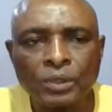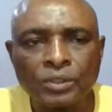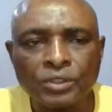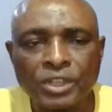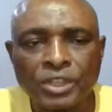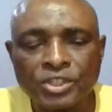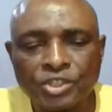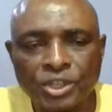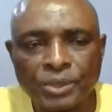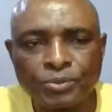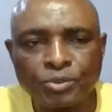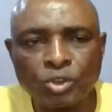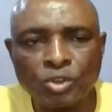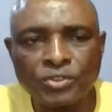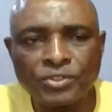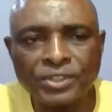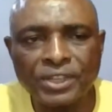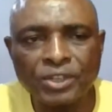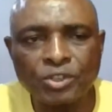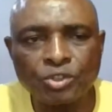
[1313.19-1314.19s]
description
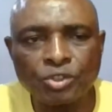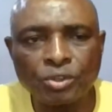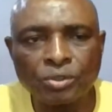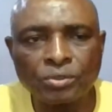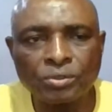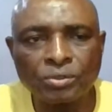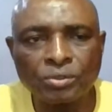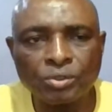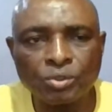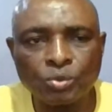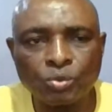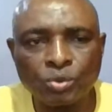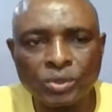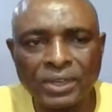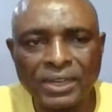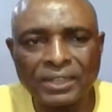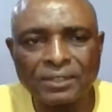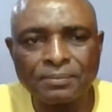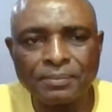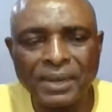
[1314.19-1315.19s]
section. You will
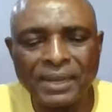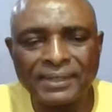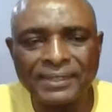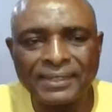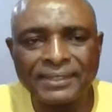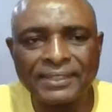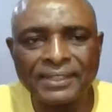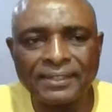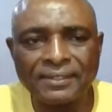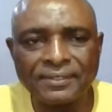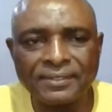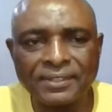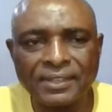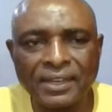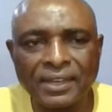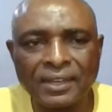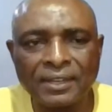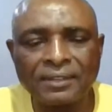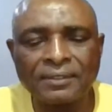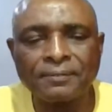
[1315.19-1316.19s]
get my details
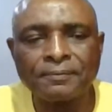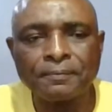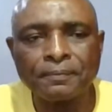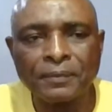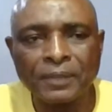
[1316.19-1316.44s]
there.